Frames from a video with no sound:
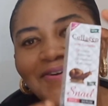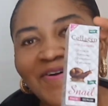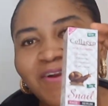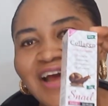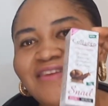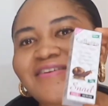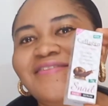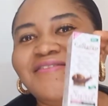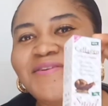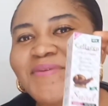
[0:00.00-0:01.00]

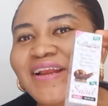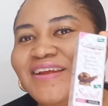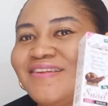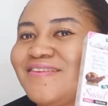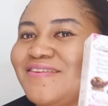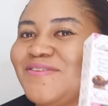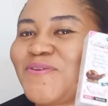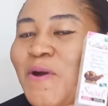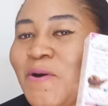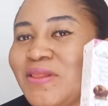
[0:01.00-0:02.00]
Collagen Deep Cleansing.
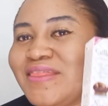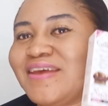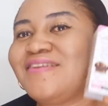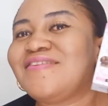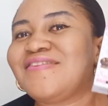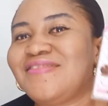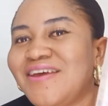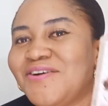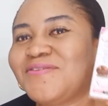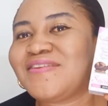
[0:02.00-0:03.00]
This contains
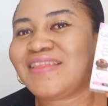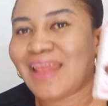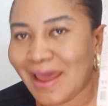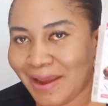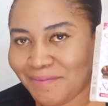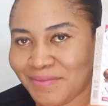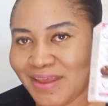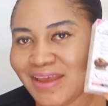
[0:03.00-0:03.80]
snail slime.